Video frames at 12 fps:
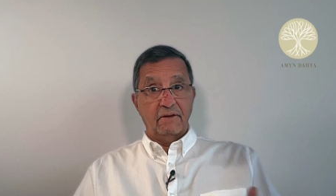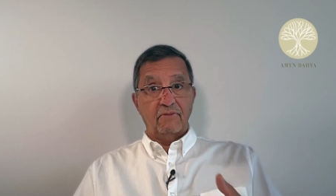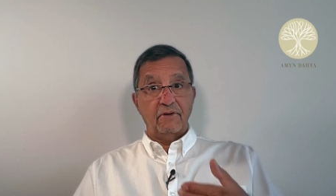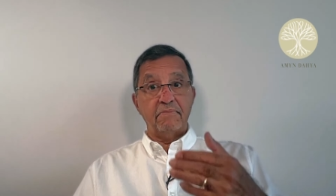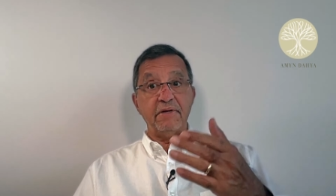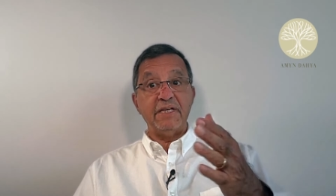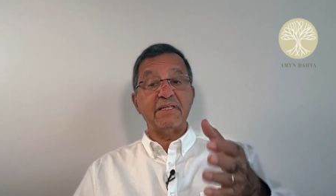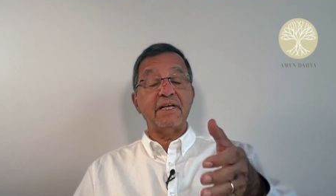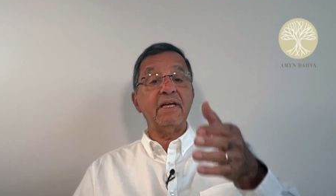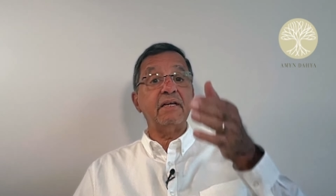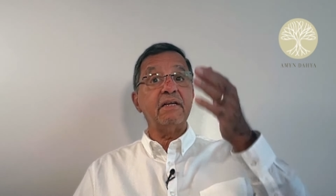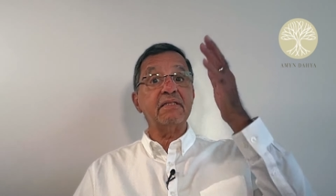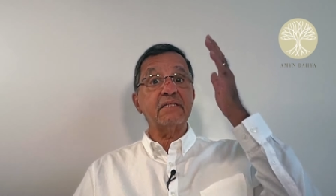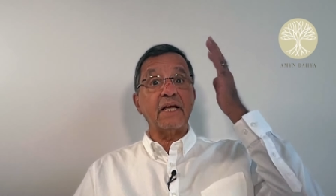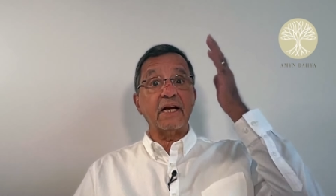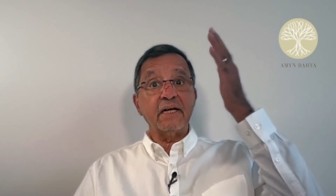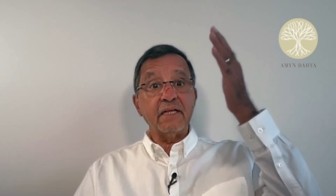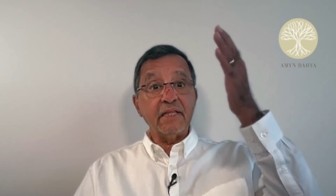with me saying
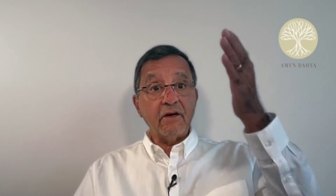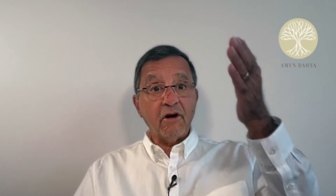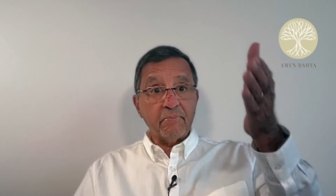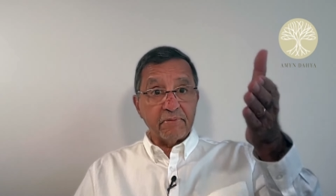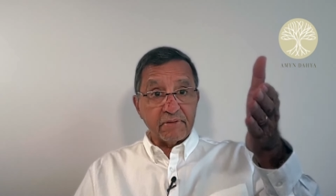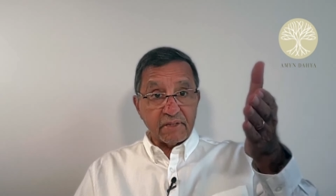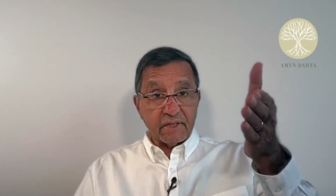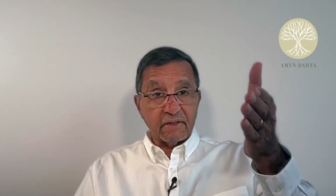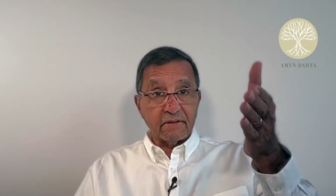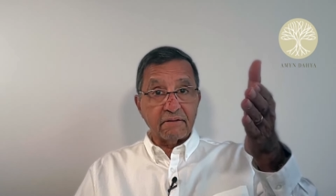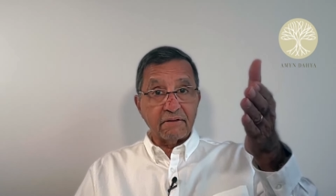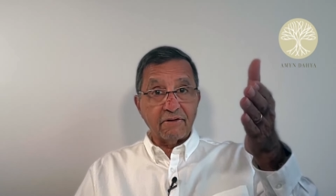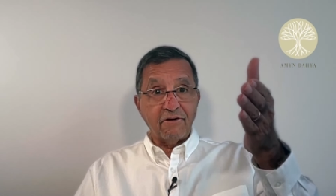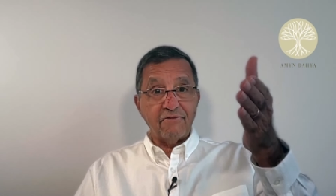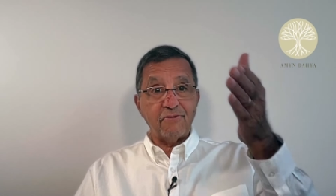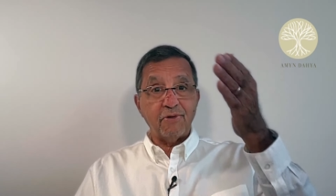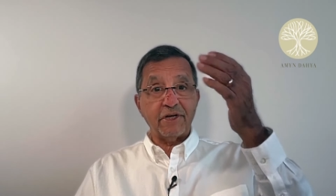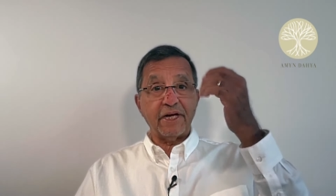exactly the opposite
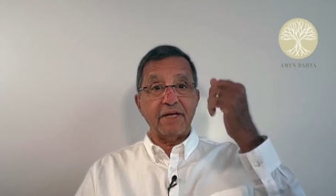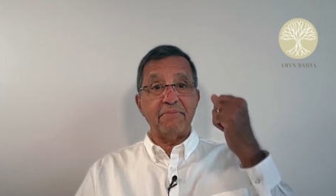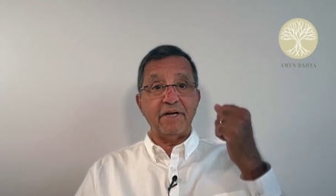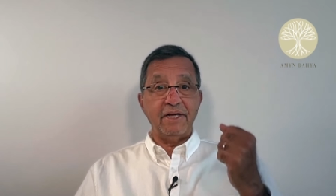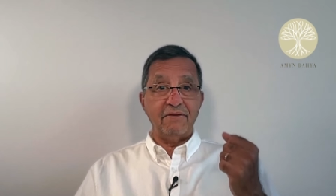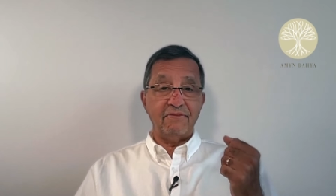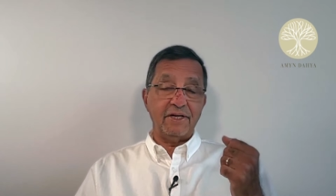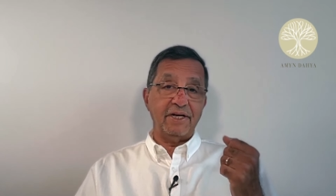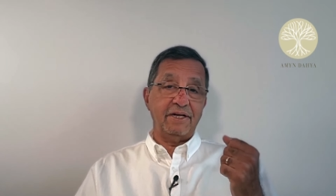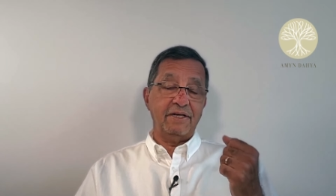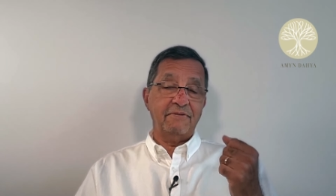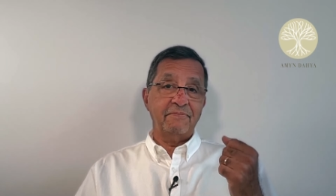of what I believe in.